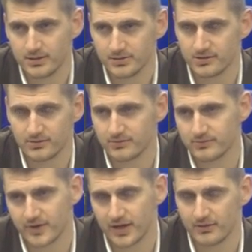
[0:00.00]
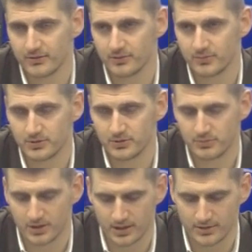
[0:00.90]
just to find out an
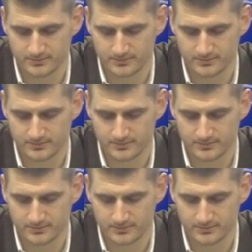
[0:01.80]
open guy.